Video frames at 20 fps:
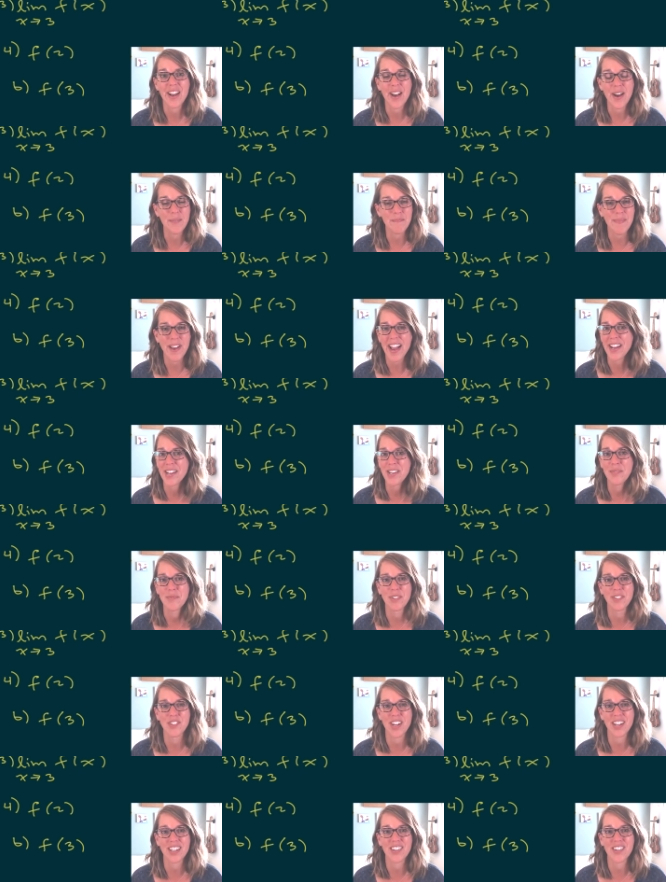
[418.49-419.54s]
Come back and
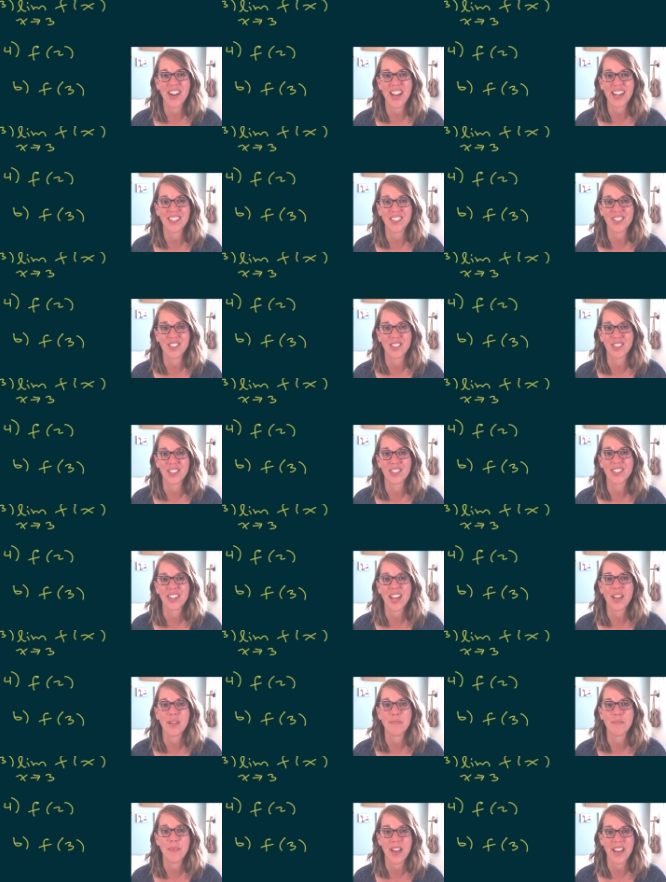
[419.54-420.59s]
we'll check your answers.
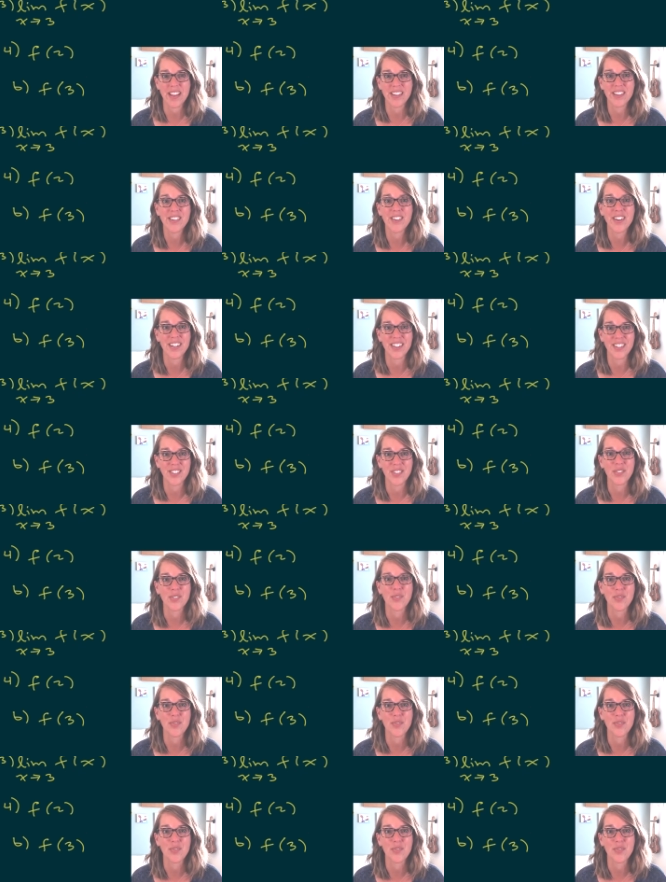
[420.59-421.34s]
I bet you're going to